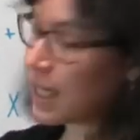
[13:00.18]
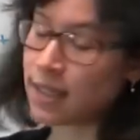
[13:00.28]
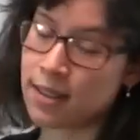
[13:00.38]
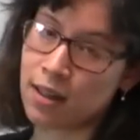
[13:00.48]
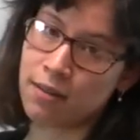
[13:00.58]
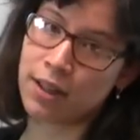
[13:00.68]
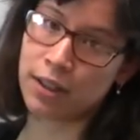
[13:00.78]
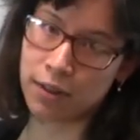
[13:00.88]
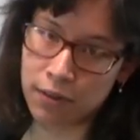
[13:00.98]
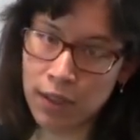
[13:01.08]
takes on a
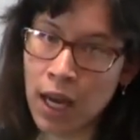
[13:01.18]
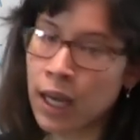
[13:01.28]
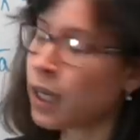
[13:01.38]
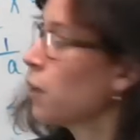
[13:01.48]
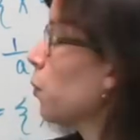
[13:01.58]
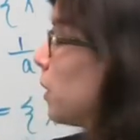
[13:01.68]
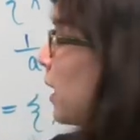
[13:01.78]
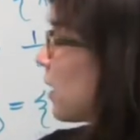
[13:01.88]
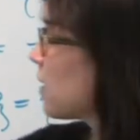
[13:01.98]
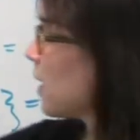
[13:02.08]
value of 9 when
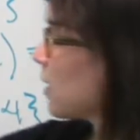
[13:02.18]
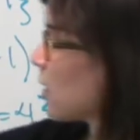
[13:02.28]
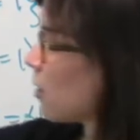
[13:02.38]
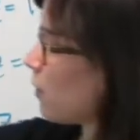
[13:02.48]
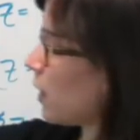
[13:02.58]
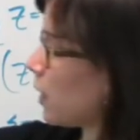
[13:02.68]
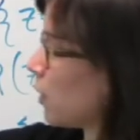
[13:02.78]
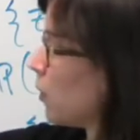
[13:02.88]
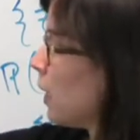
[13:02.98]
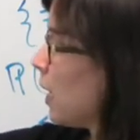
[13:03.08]
x takes on a
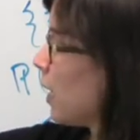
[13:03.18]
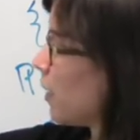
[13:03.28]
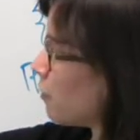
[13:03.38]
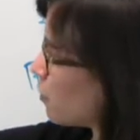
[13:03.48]
value of